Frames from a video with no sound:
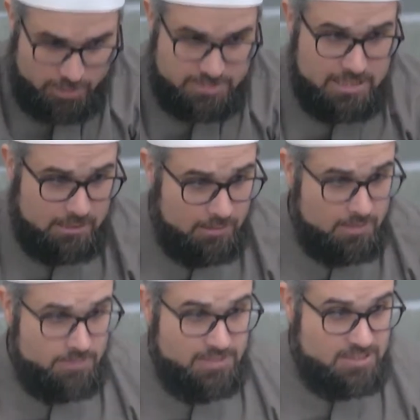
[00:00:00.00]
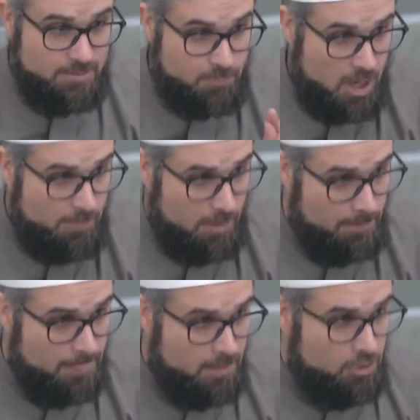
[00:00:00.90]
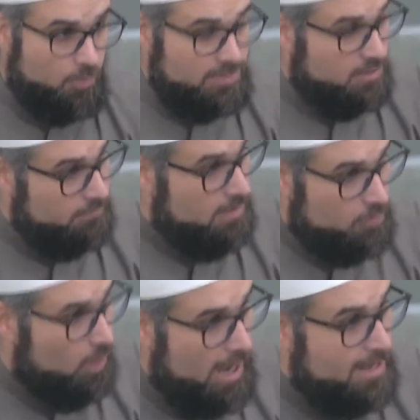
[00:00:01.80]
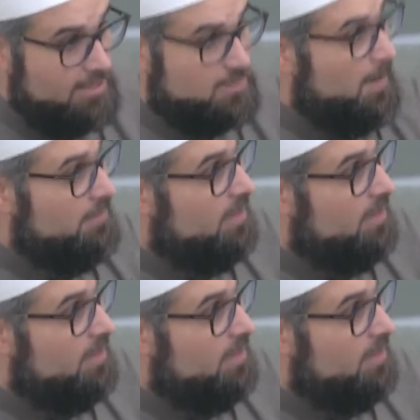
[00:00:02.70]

deen. This is a problem. I can spend